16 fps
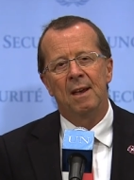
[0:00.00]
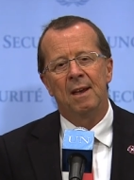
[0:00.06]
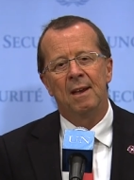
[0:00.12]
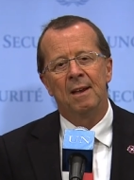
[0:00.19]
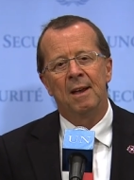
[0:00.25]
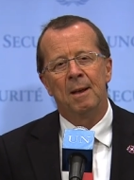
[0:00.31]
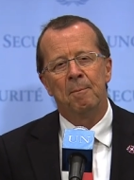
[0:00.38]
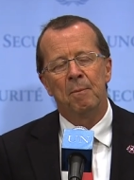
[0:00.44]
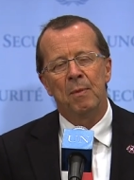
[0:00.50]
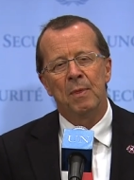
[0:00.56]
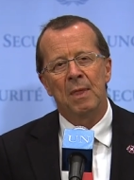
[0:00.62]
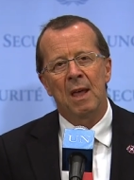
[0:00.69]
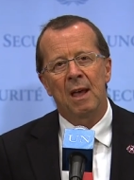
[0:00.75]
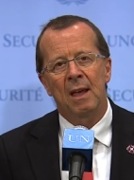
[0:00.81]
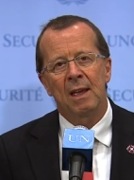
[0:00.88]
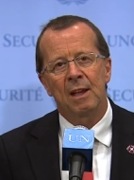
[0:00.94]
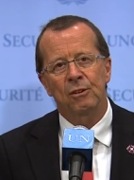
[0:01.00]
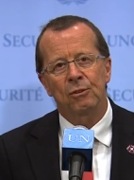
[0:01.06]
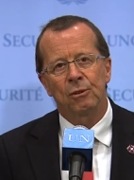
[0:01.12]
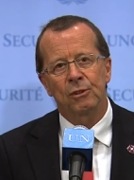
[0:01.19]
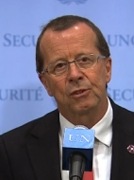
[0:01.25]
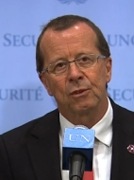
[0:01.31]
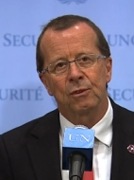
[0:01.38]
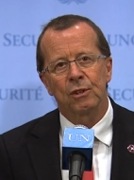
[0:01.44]
Um, I had
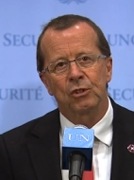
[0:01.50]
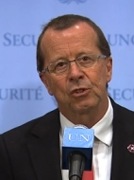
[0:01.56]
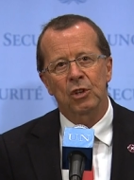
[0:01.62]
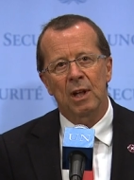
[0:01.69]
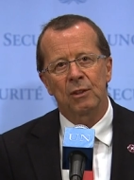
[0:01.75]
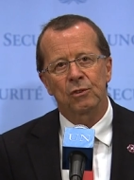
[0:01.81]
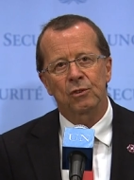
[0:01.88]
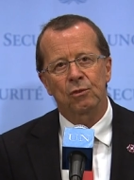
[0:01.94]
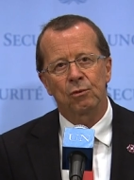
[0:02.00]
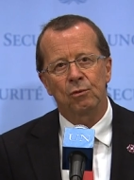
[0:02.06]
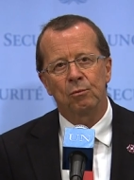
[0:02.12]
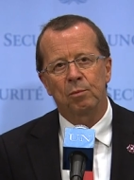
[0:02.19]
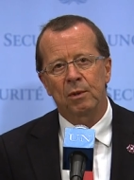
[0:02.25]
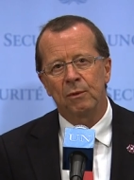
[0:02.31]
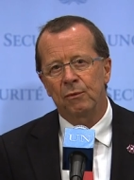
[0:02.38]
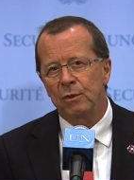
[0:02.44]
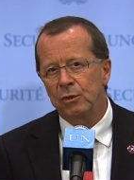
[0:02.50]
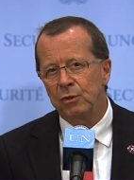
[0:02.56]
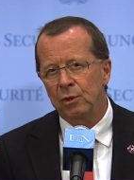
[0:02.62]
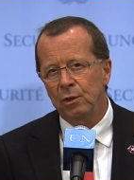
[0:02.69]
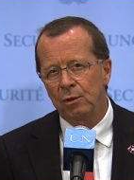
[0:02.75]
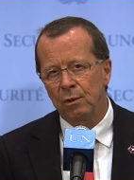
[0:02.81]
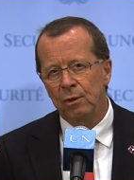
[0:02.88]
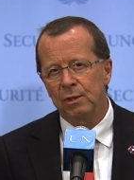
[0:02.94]
also the chance to brief the
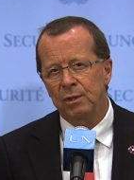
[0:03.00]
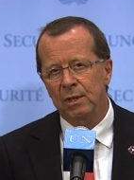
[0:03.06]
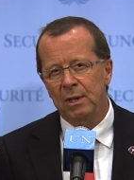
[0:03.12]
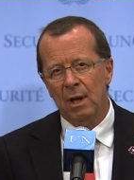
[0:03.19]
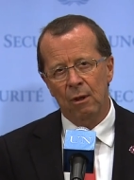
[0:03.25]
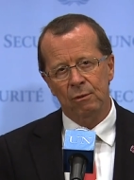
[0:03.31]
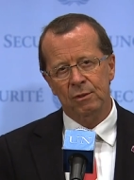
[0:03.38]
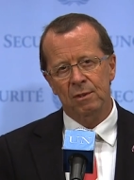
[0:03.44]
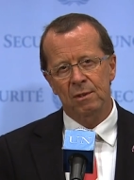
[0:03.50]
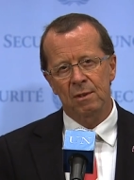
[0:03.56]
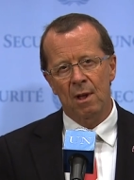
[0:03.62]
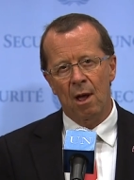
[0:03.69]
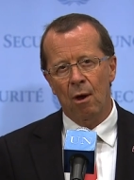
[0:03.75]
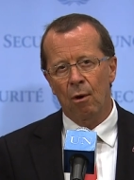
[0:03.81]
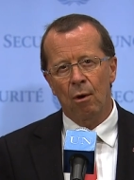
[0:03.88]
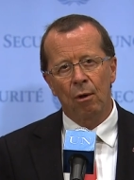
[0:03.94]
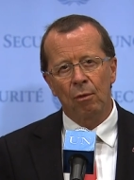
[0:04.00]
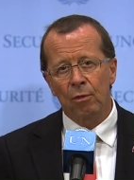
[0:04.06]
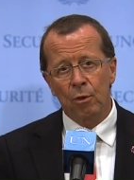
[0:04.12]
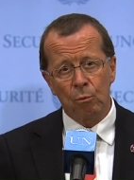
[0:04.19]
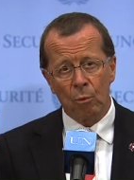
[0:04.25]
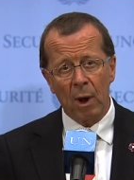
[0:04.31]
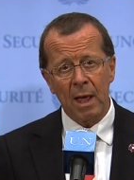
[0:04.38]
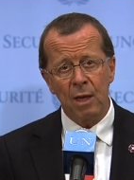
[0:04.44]
Security Council now on the
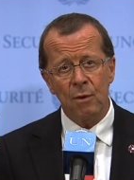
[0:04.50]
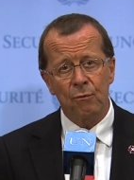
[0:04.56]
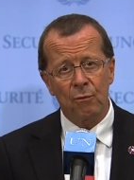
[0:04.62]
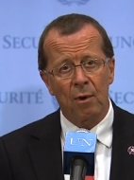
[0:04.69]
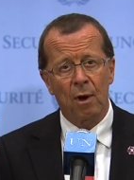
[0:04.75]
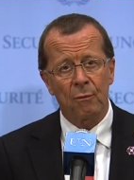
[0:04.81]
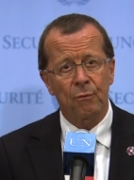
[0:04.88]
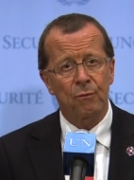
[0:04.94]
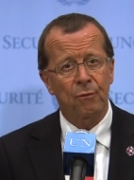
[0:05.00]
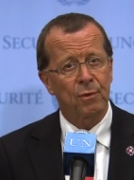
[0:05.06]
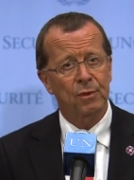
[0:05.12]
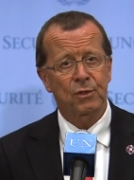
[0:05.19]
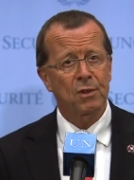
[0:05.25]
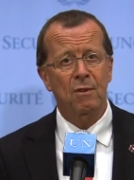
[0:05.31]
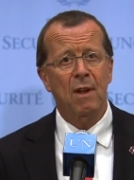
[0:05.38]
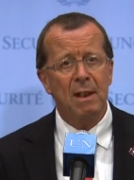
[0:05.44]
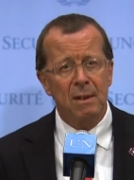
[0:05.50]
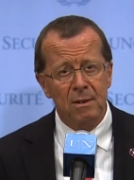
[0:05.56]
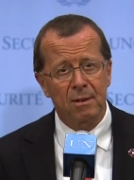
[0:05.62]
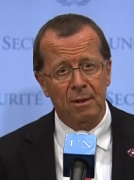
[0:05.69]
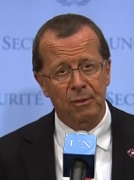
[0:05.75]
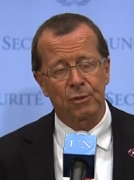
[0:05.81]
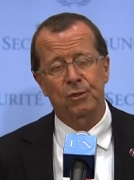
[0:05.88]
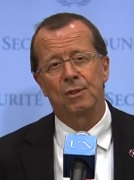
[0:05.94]
wave of
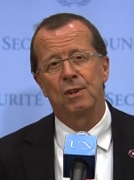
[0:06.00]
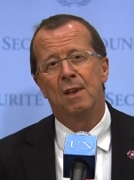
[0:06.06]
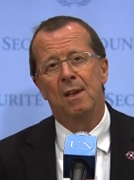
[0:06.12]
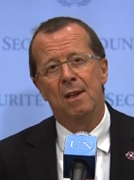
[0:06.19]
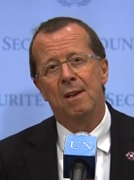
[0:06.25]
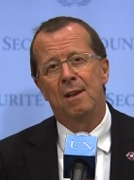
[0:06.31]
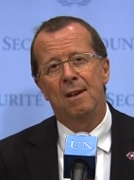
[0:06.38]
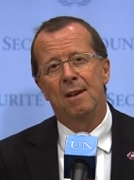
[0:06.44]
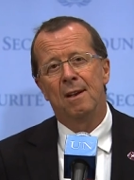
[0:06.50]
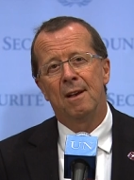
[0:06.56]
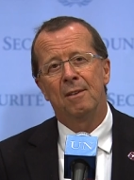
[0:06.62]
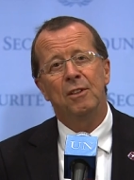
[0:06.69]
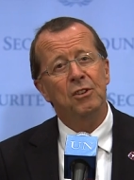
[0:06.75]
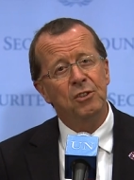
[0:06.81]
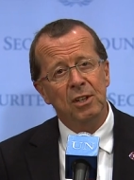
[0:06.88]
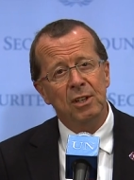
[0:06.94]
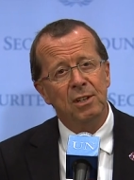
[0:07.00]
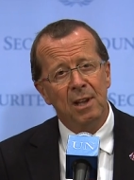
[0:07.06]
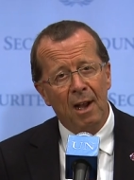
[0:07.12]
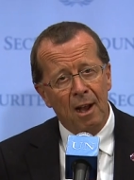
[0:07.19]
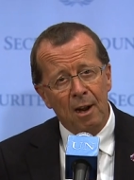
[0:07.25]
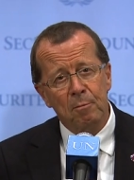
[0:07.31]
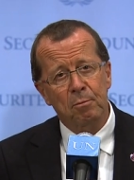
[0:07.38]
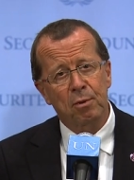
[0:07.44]
surrenders, uh, the
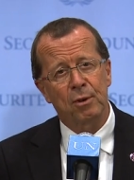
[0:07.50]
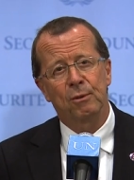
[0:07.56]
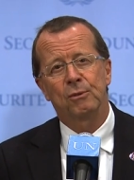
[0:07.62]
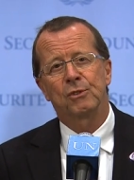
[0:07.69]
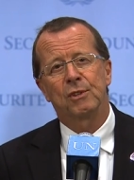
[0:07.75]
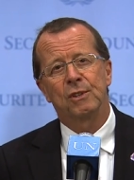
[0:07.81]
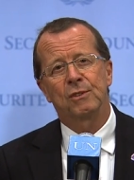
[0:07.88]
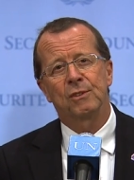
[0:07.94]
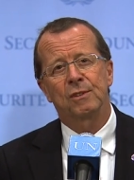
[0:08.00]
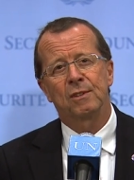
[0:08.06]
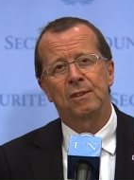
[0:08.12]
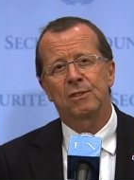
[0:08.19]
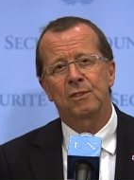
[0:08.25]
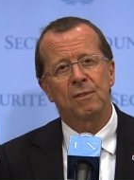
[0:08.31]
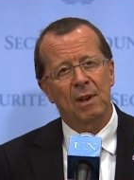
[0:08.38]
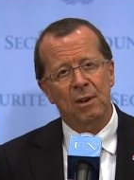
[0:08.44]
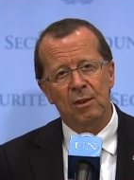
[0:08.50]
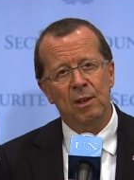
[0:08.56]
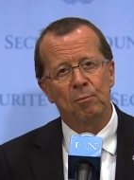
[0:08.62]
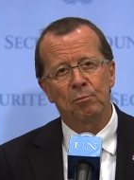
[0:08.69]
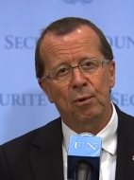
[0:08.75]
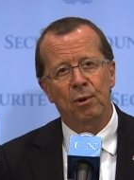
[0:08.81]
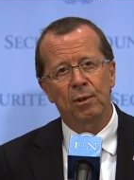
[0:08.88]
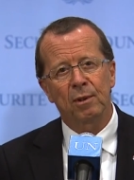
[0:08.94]
DDR process. It's very
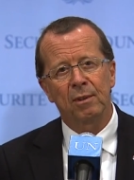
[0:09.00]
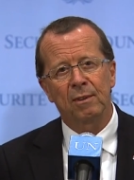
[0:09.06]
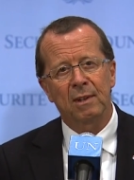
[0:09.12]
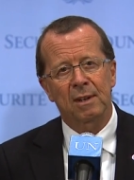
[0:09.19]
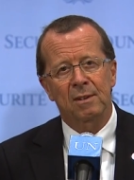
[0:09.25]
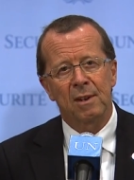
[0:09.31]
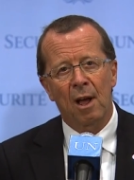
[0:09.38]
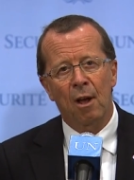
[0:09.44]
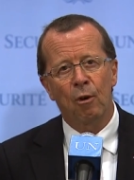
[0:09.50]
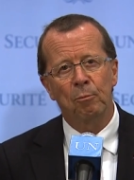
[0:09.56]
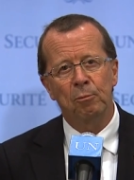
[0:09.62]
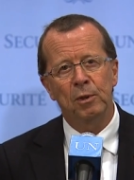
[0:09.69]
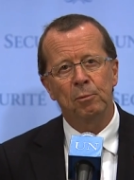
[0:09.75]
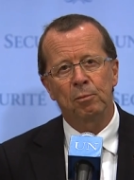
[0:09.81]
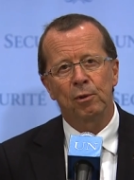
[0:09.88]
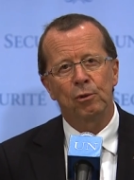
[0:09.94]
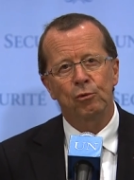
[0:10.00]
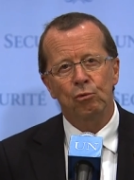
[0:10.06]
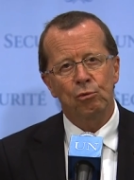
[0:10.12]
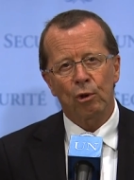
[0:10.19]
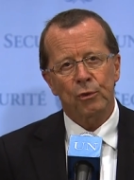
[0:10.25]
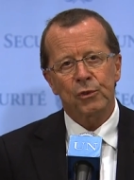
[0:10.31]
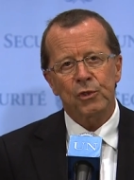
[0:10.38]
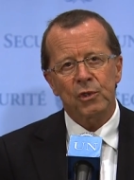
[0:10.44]
important that now people do
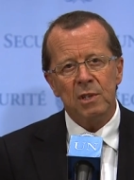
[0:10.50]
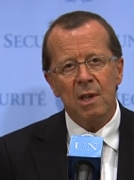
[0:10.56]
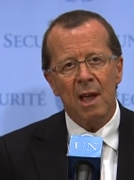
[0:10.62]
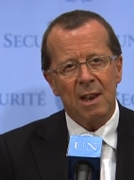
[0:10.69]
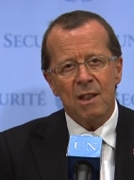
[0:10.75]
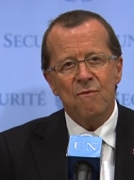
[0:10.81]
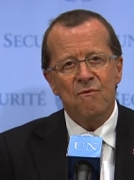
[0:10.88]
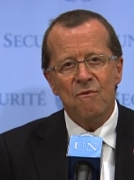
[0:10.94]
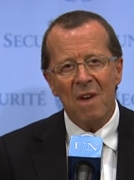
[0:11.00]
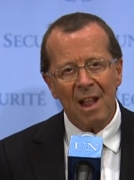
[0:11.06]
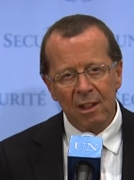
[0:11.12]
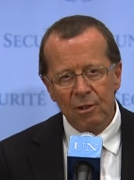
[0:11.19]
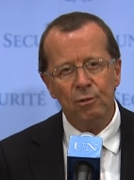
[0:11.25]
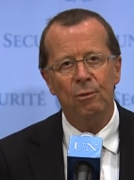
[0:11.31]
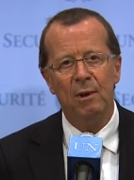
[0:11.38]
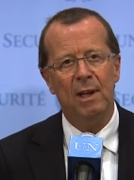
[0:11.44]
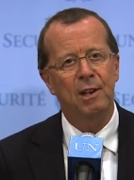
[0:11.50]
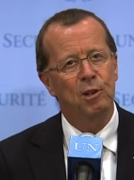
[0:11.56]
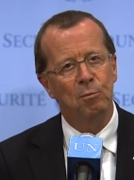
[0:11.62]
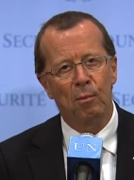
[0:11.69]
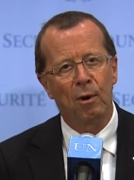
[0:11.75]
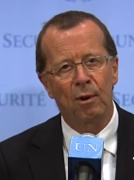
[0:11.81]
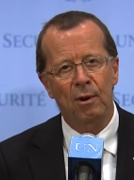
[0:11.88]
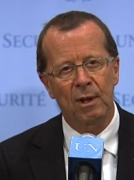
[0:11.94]
not see any value
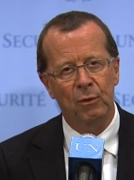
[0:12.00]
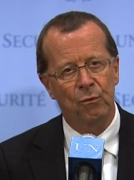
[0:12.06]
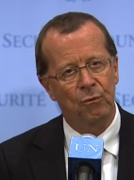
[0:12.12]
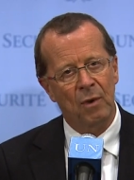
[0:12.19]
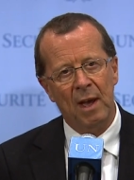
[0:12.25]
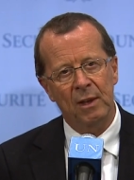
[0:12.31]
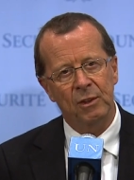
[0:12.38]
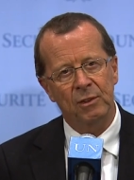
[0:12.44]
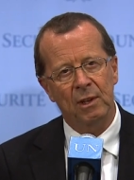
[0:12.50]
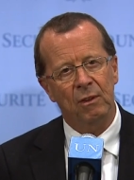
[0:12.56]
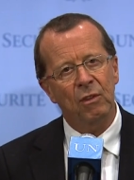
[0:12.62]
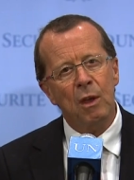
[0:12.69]
anymore in fighting.